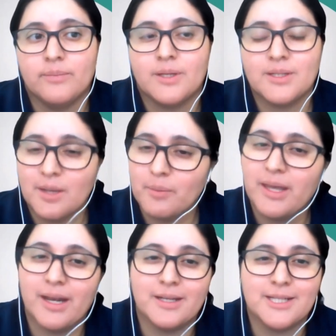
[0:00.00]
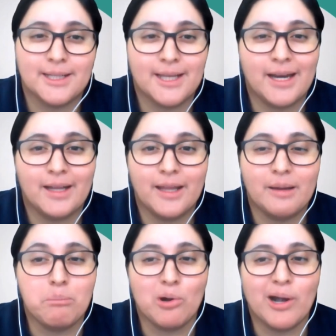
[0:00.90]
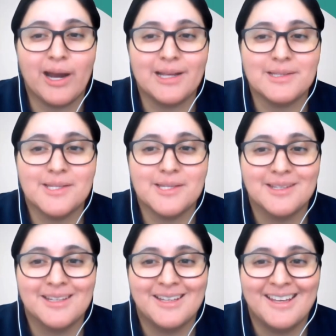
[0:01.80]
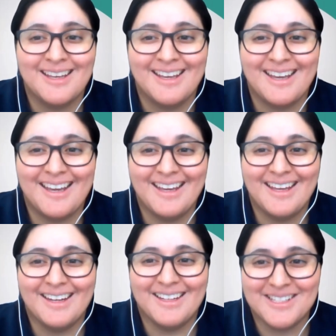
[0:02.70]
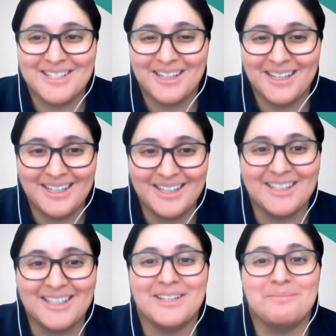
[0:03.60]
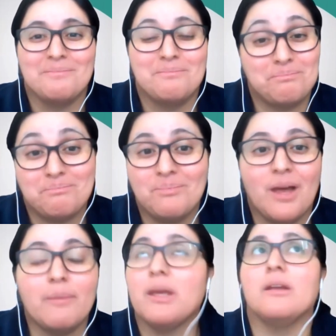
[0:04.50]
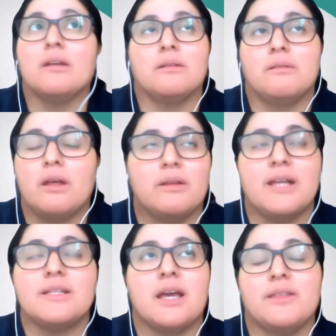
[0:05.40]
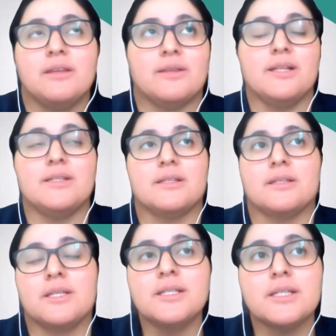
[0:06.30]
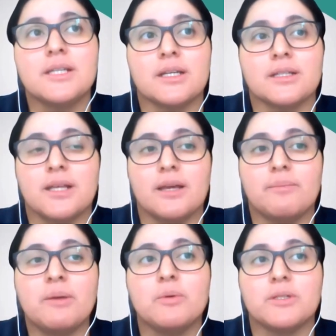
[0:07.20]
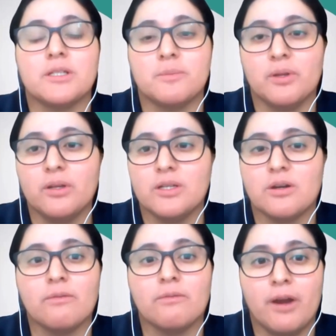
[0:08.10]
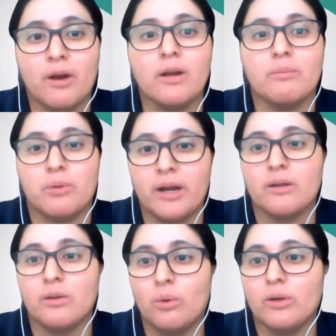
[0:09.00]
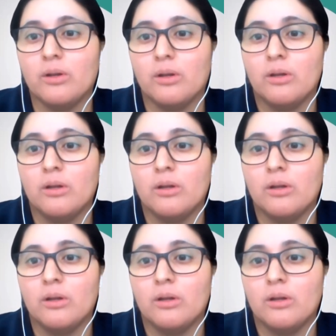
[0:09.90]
because then we get into the kind of like brands and because uh I mean, that's I think that's a statistic is like people with disabilities are very brand loyal.